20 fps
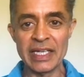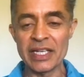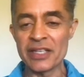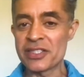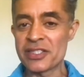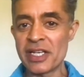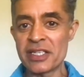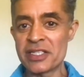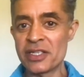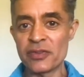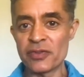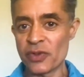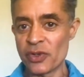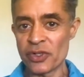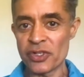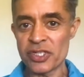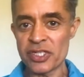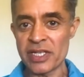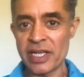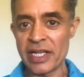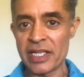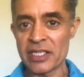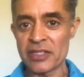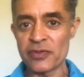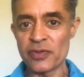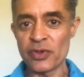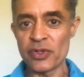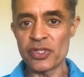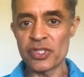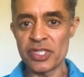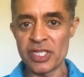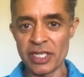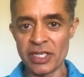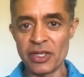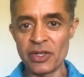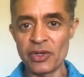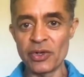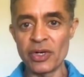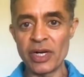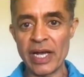Now, SASE, of course, stands for
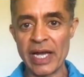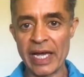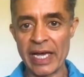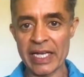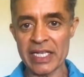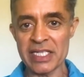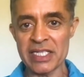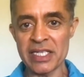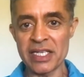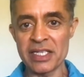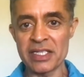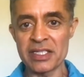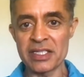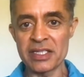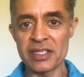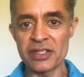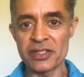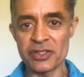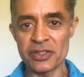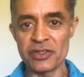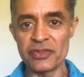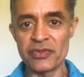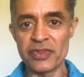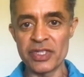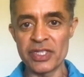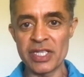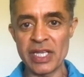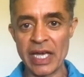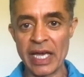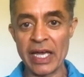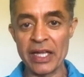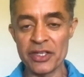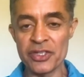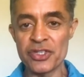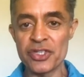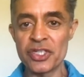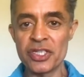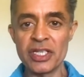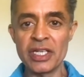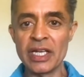Secure Access Service
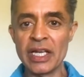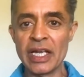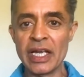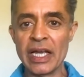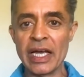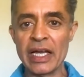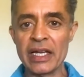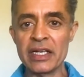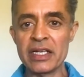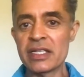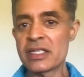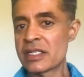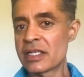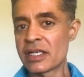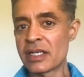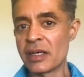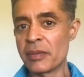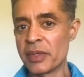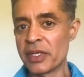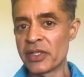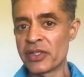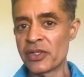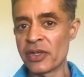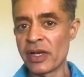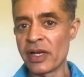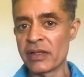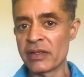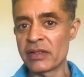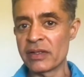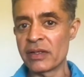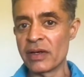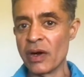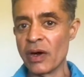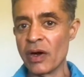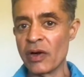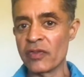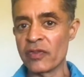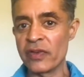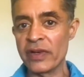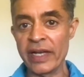Edge. And it is the coming together
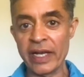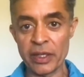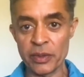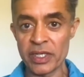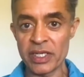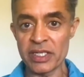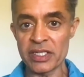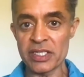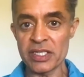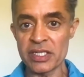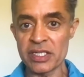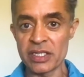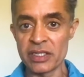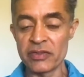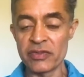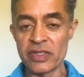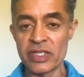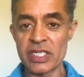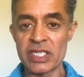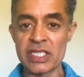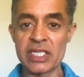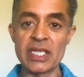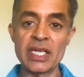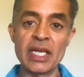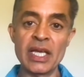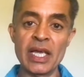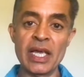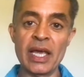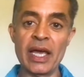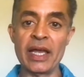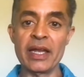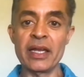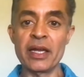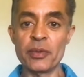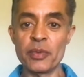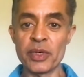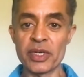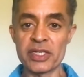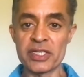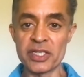of network as a service and
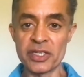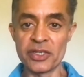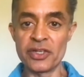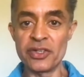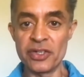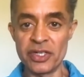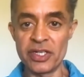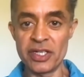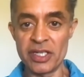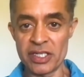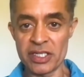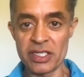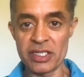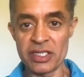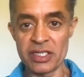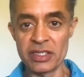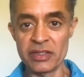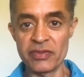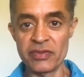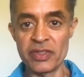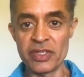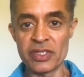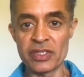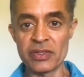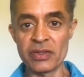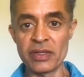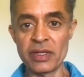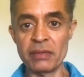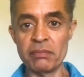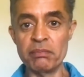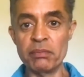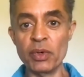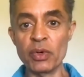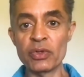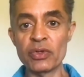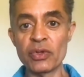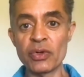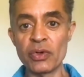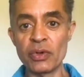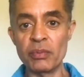network security as a service so that
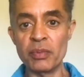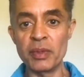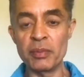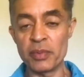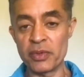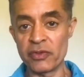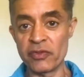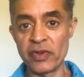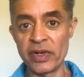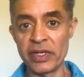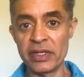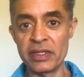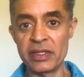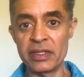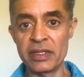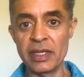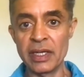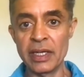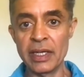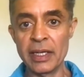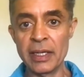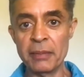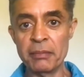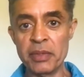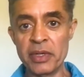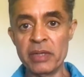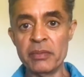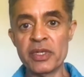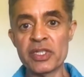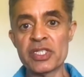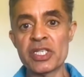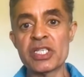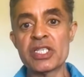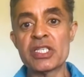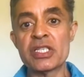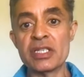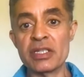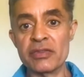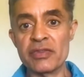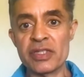both could be provided pretty much
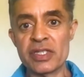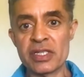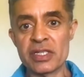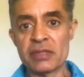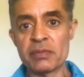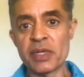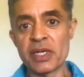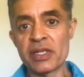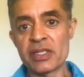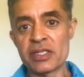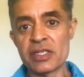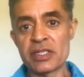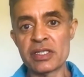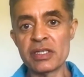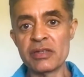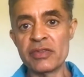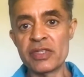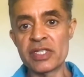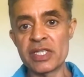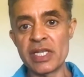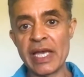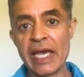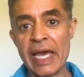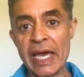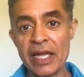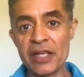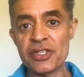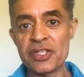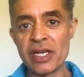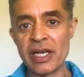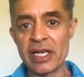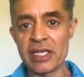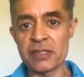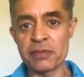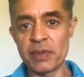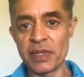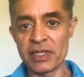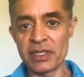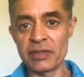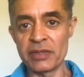as services, because the service edge
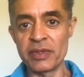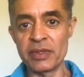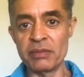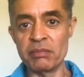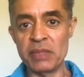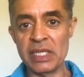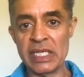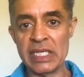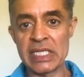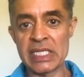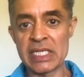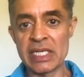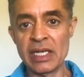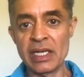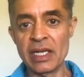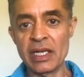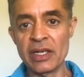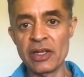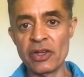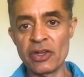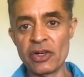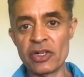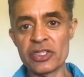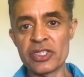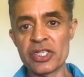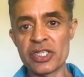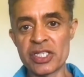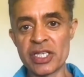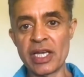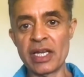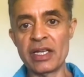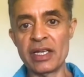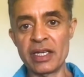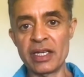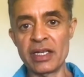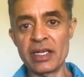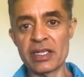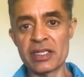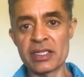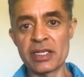aspect of it means you're not just
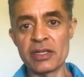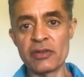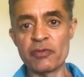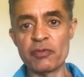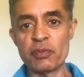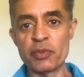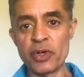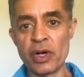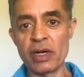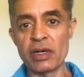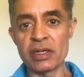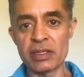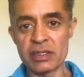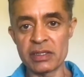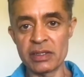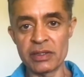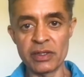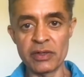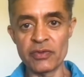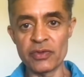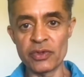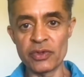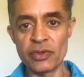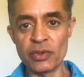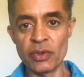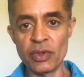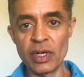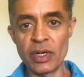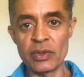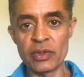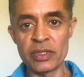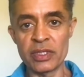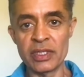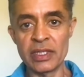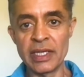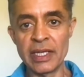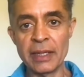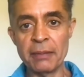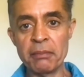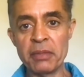getting a set of products that you have to roll out,
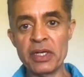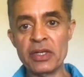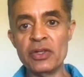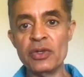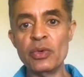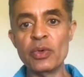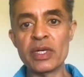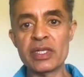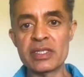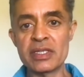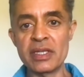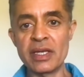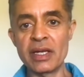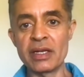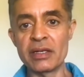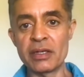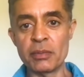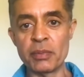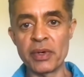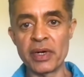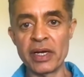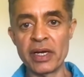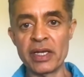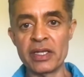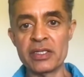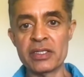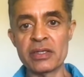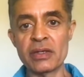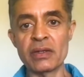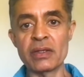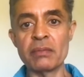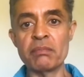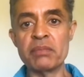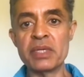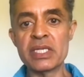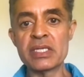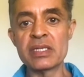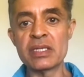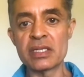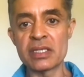but you as the enterprise or the
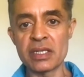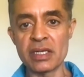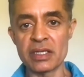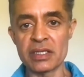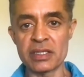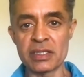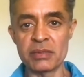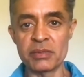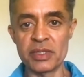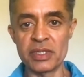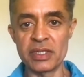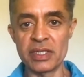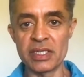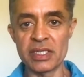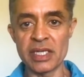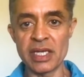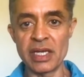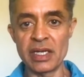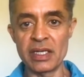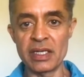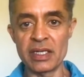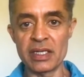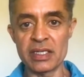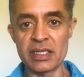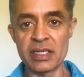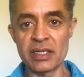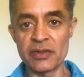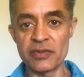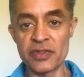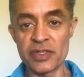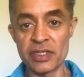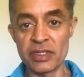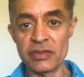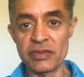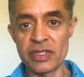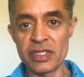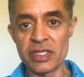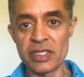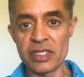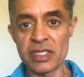business customer is getting a set of
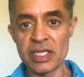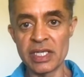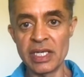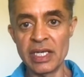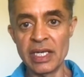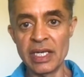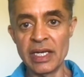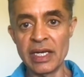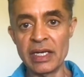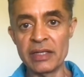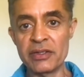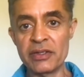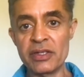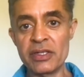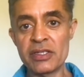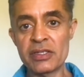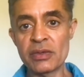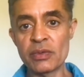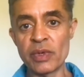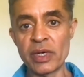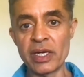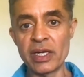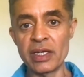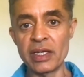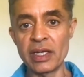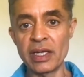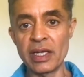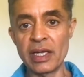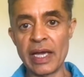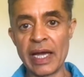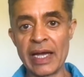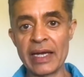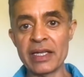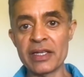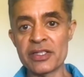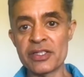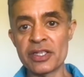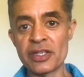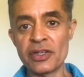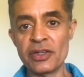services. And the reason why
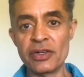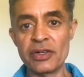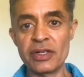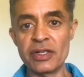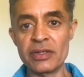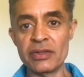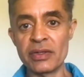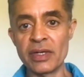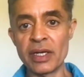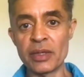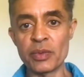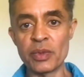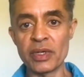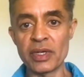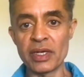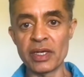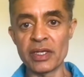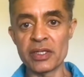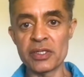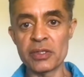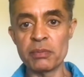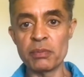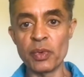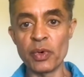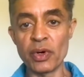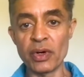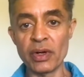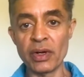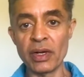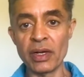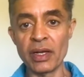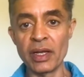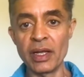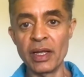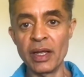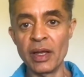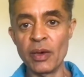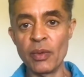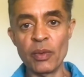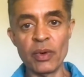adding security to networking is important,
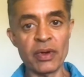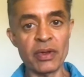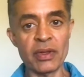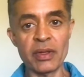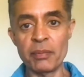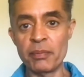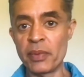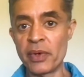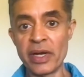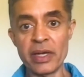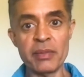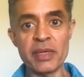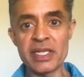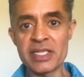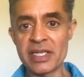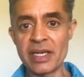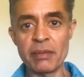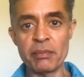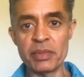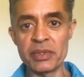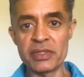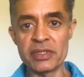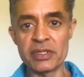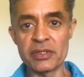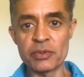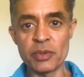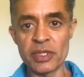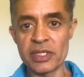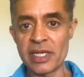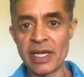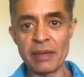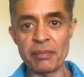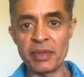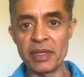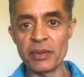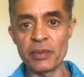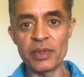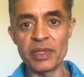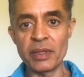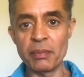one of the prime examples is what's
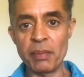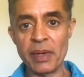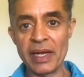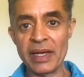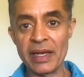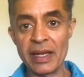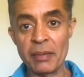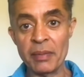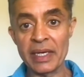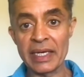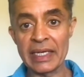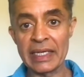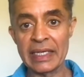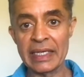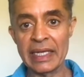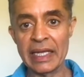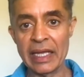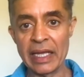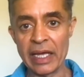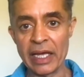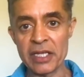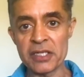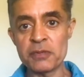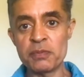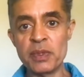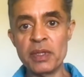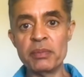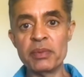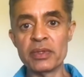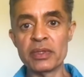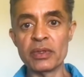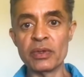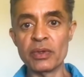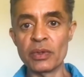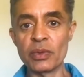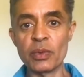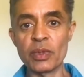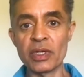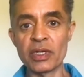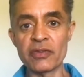happening with the pandemic. As people go to
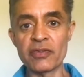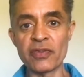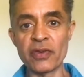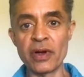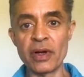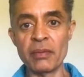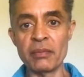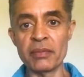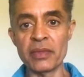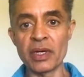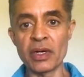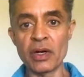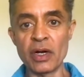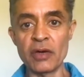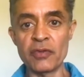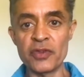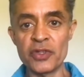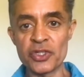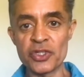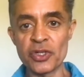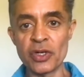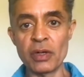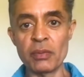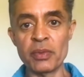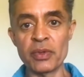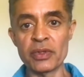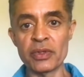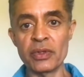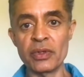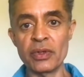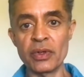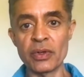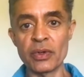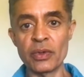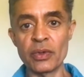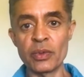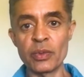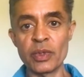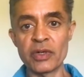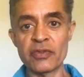work from the coffee shop or go
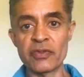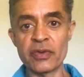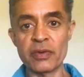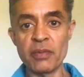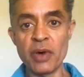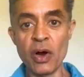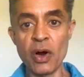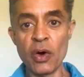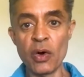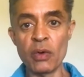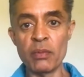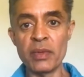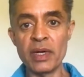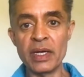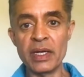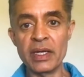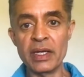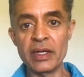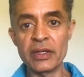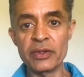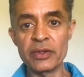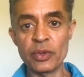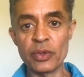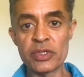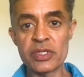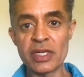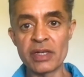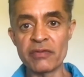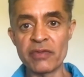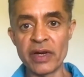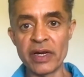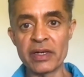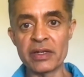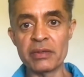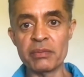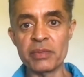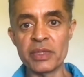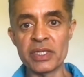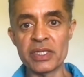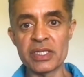to work from home, those
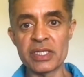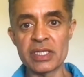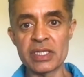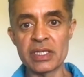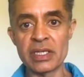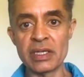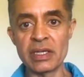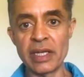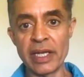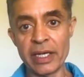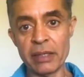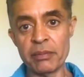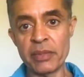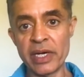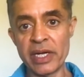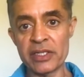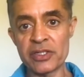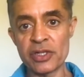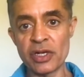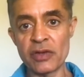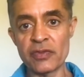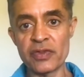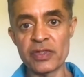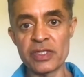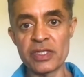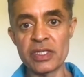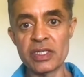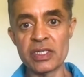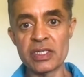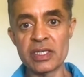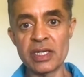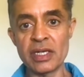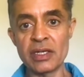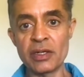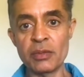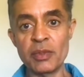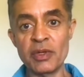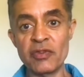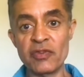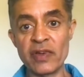environments, like branch offices, tend
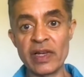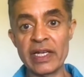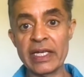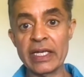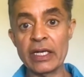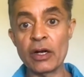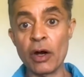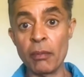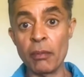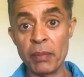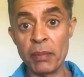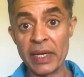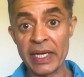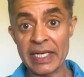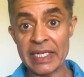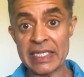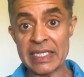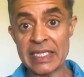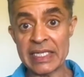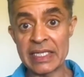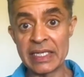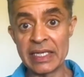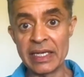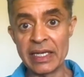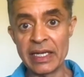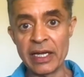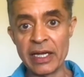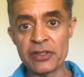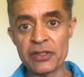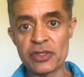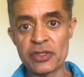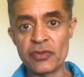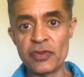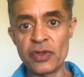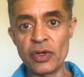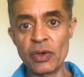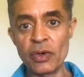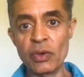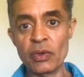to be fairly complex. And so if you